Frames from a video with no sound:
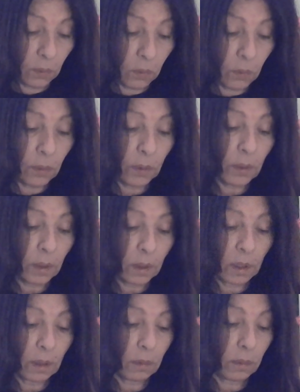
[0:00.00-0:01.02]
Or
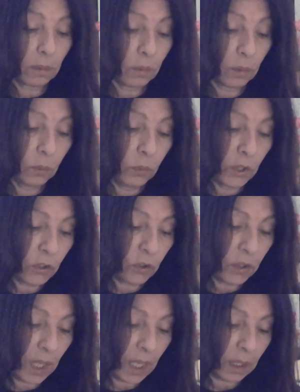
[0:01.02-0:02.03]

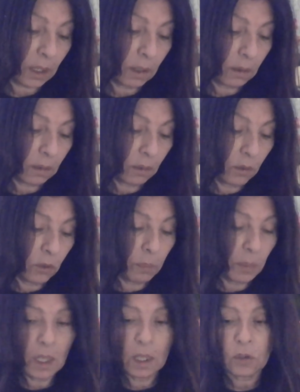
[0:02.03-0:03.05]
which deck you're
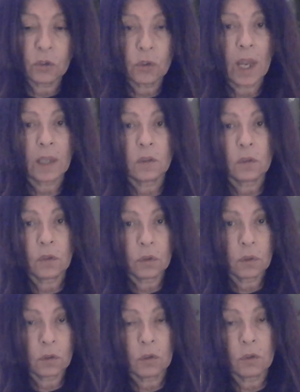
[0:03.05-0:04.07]
being attracted to
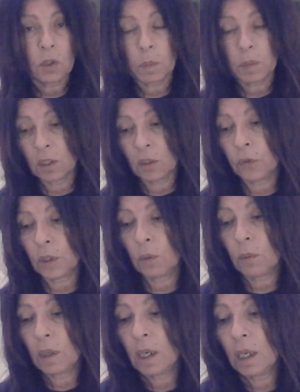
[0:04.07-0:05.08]
do a specific
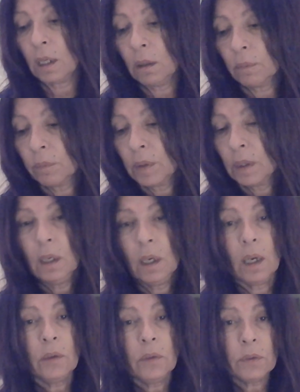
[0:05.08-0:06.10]
reading.
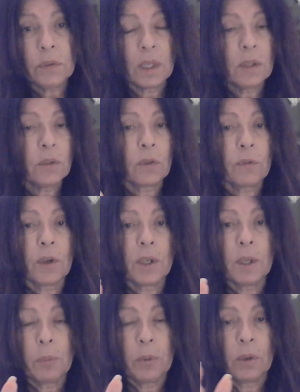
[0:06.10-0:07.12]
All those things are
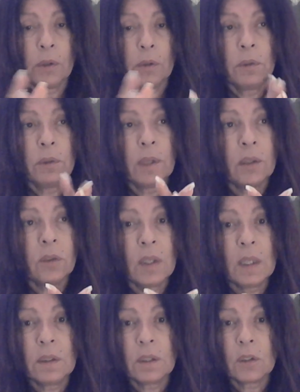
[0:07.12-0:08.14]
very important. They're not
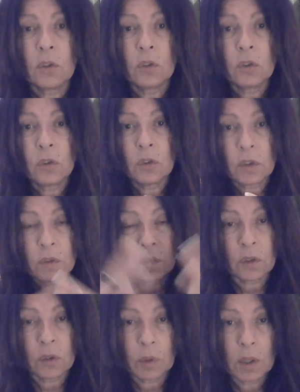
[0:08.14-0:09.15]
things that you should just
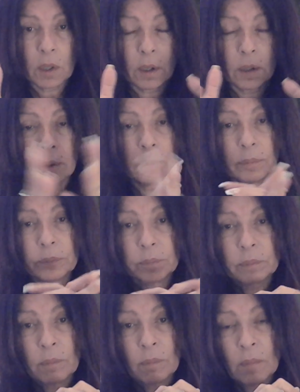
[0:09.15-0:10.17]
disregard.
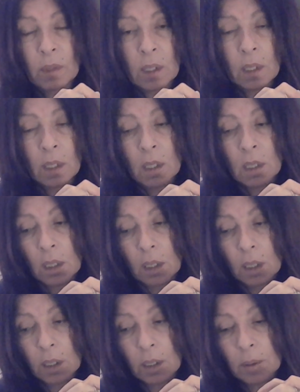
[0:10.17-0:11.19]

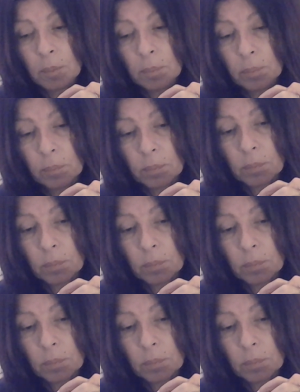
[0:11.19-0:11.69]
Now,